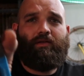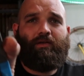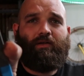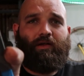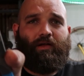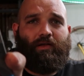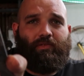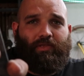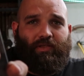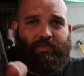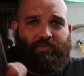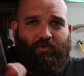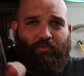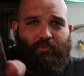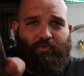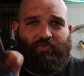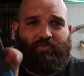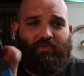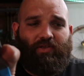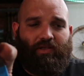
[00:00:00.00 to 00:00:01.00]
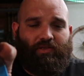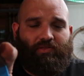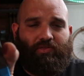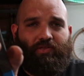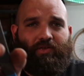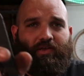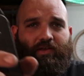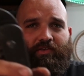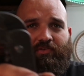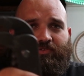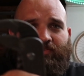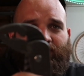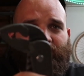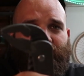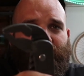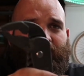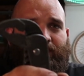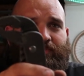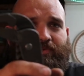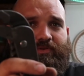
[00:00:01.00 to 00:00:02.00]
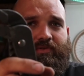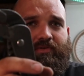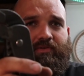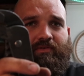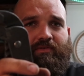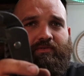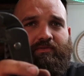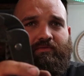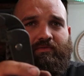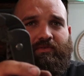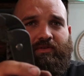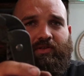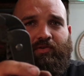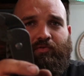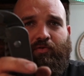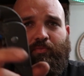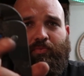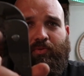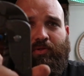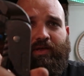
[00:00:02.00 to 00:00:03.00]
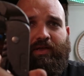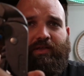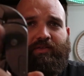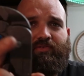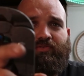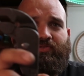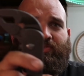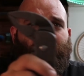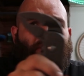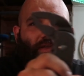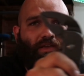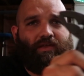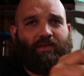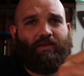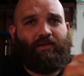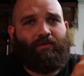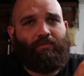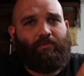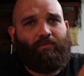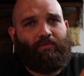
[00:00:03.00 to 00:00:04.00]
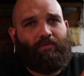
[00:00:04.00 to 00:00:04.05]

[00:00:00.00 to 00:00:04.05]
That's almost like this, except you replace the